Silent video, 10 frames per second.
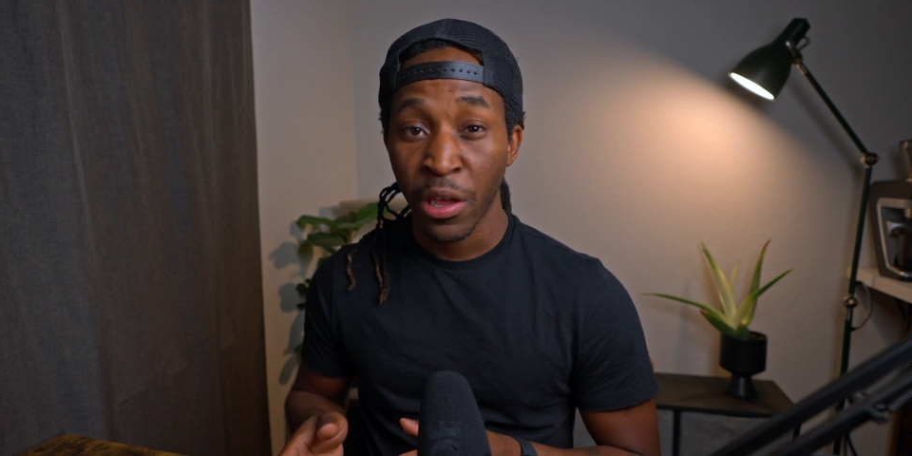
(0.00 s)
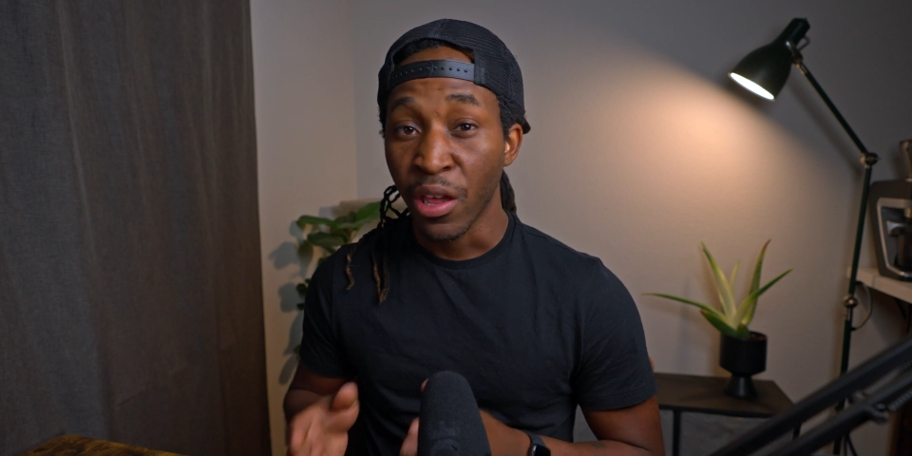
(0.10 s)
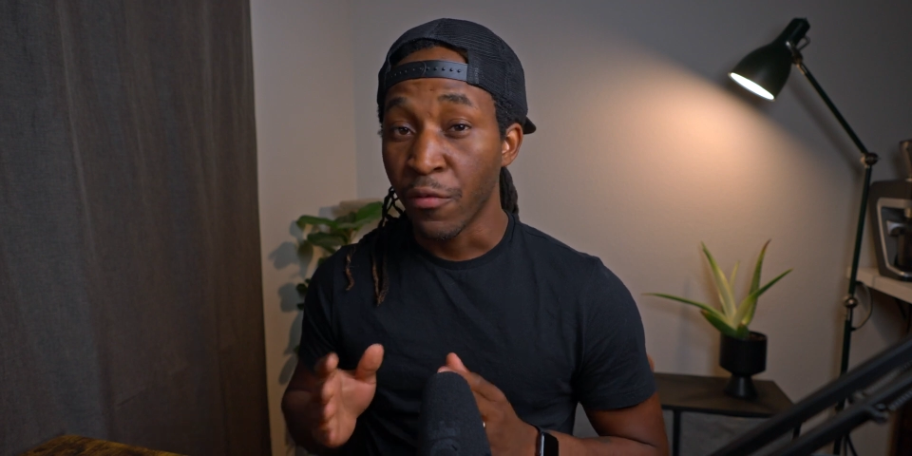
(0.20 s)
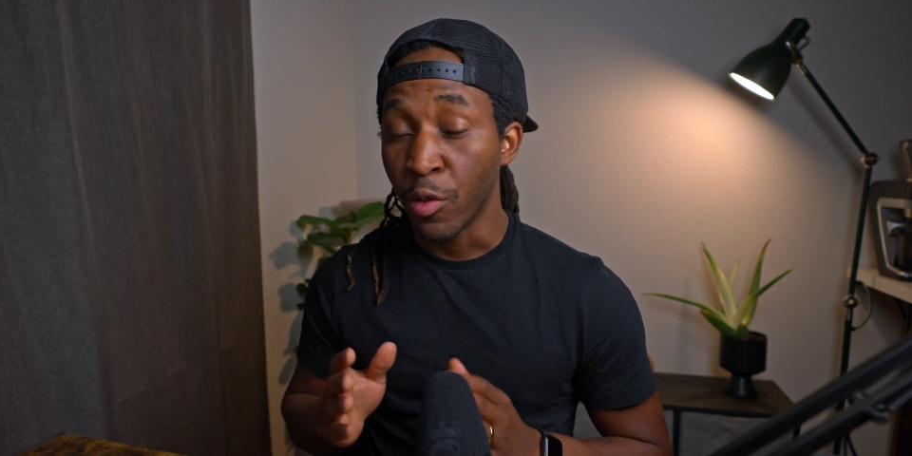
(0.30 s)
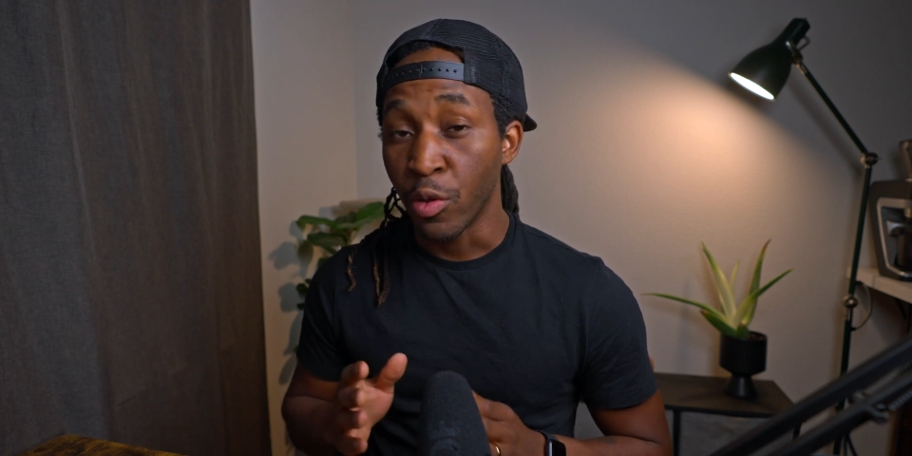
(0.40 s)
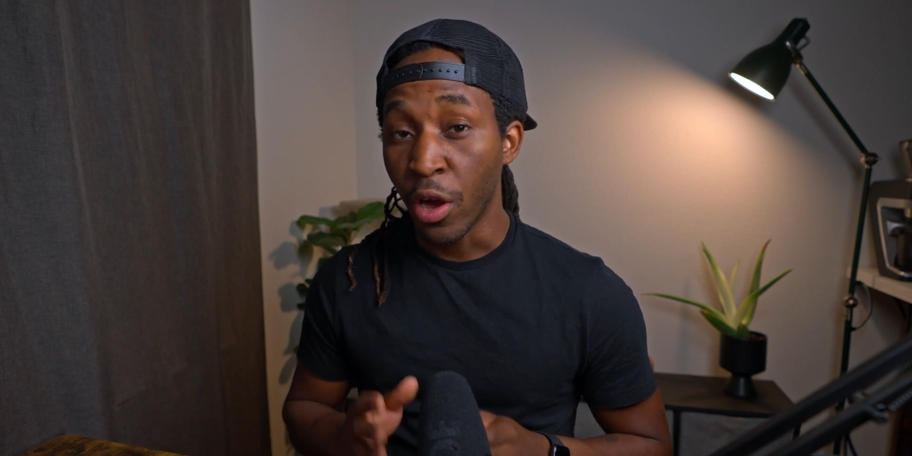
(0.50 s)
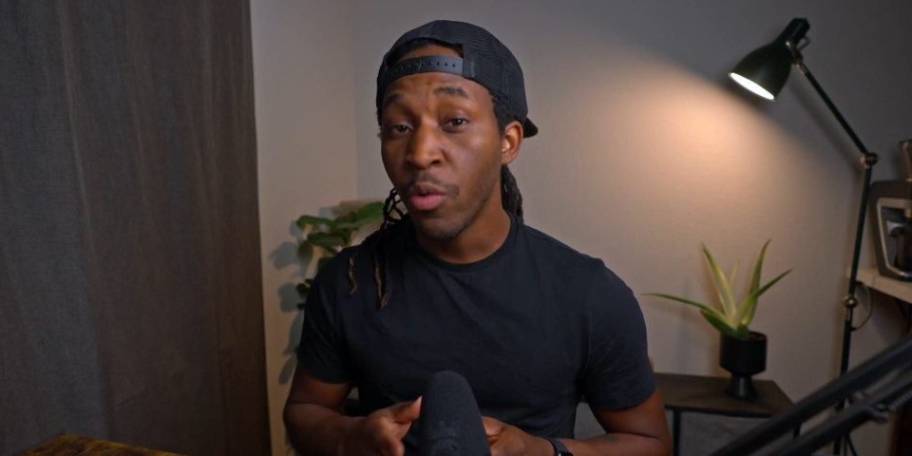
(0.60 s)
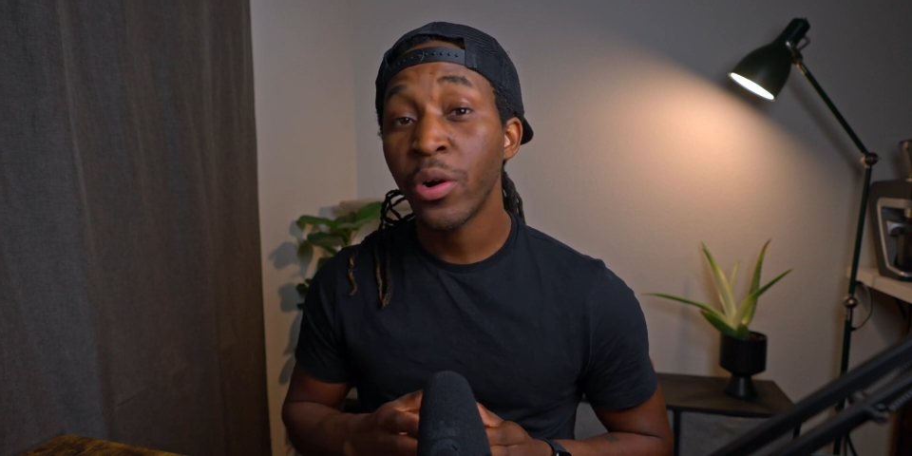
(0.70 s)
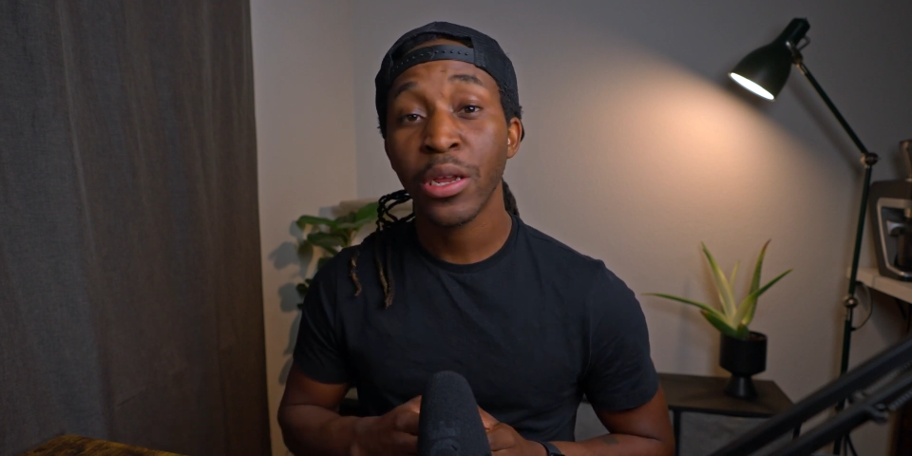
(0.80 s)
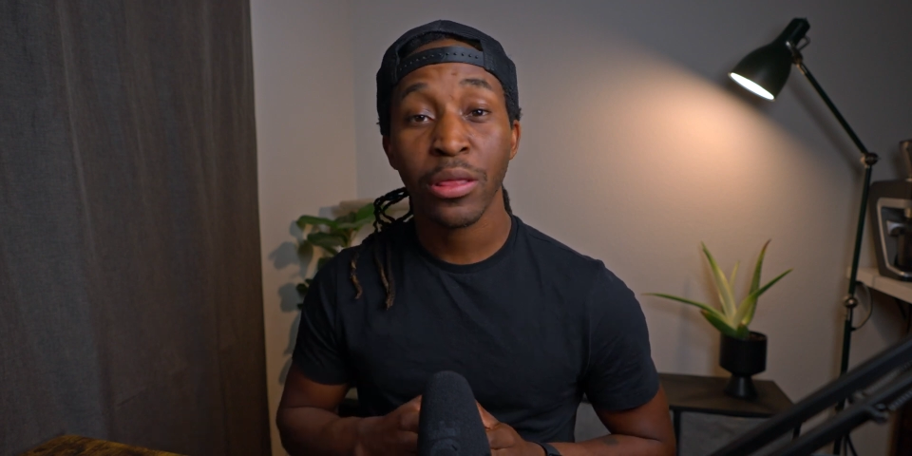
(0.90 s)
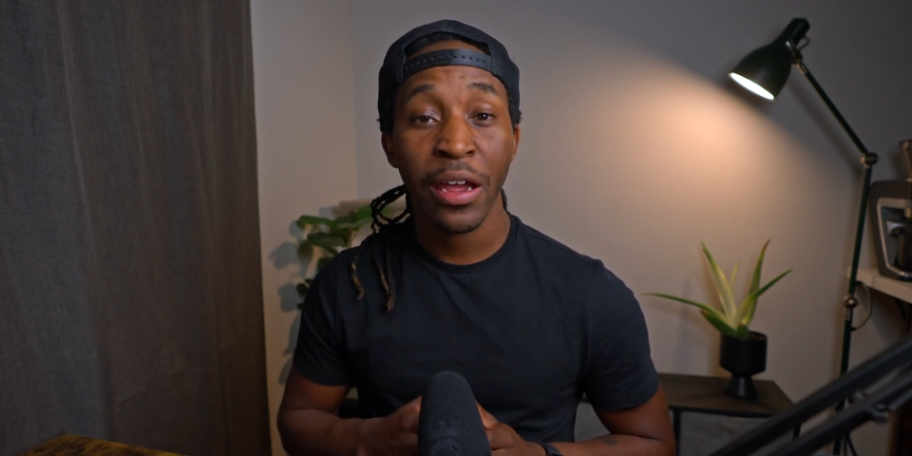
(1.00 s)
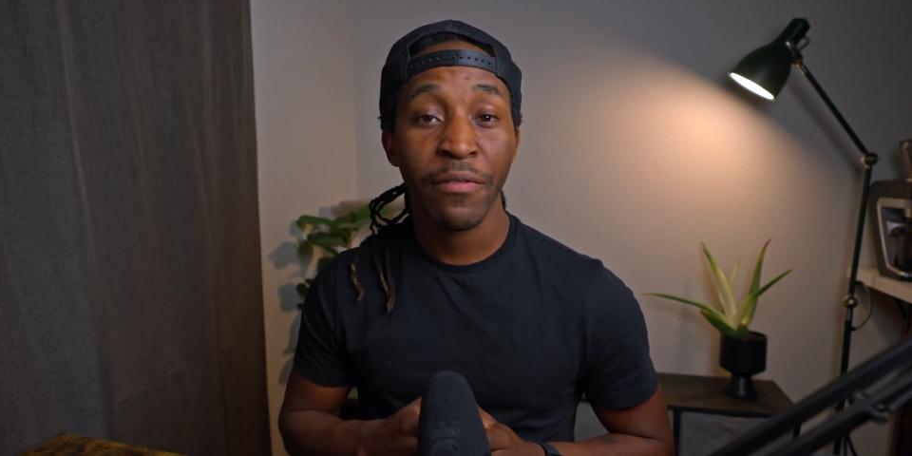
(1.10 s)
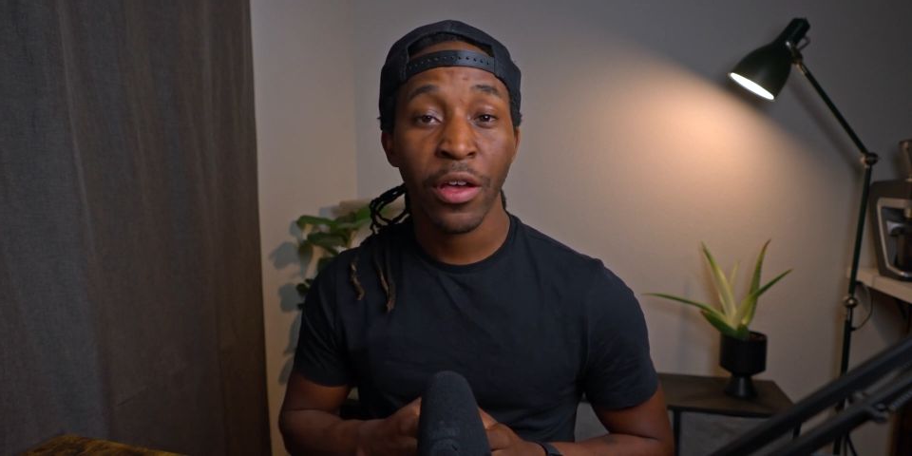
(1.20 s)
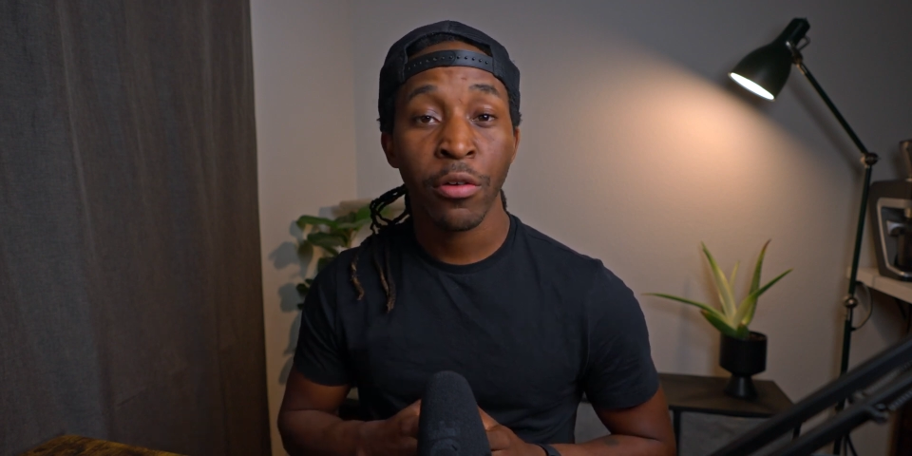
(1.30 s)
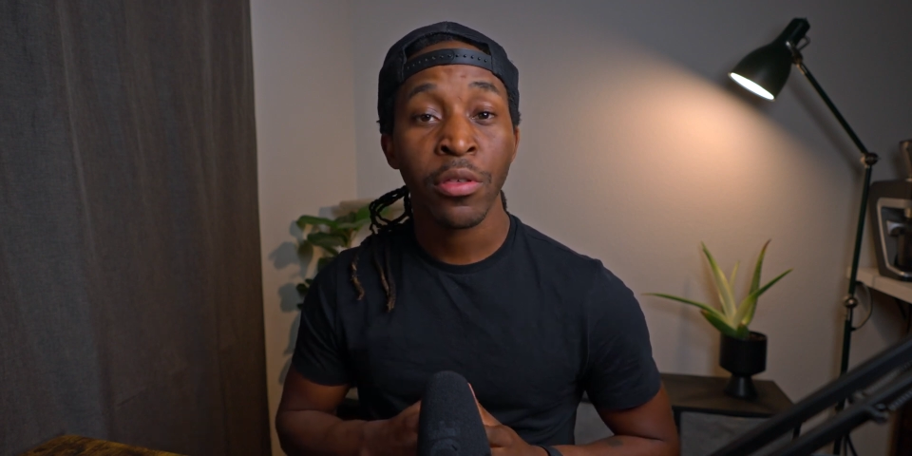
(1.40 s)
If you don't want to save
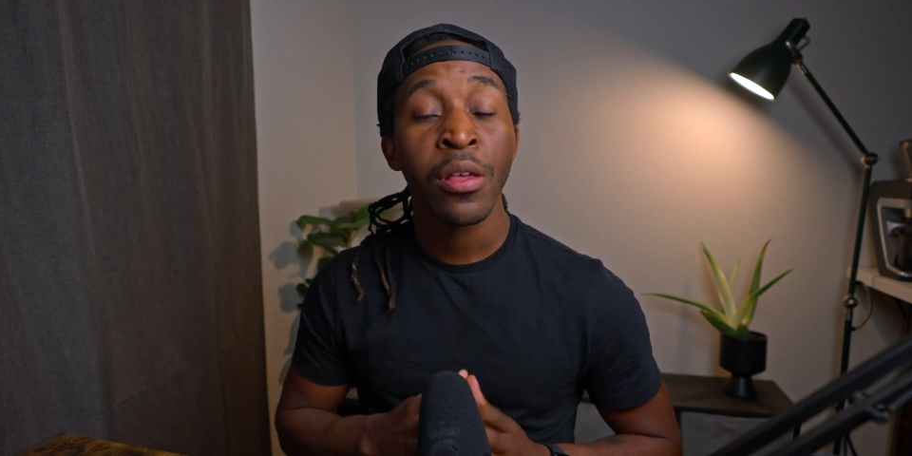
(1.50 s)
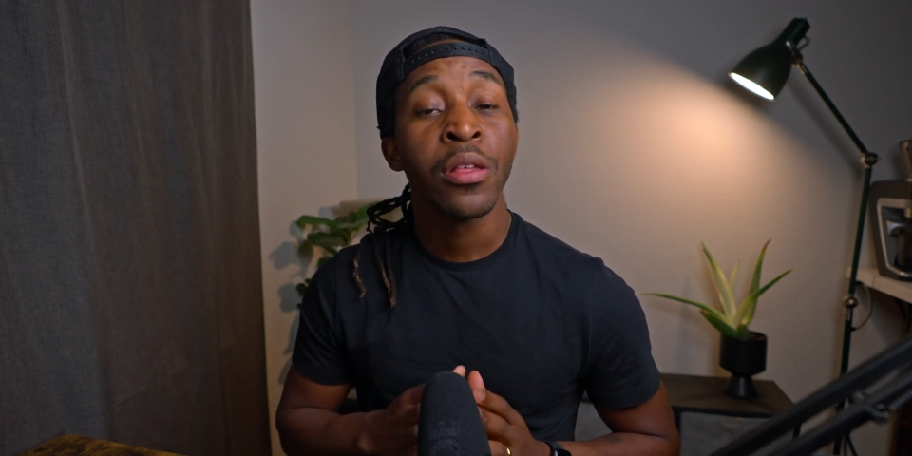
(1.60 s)
those,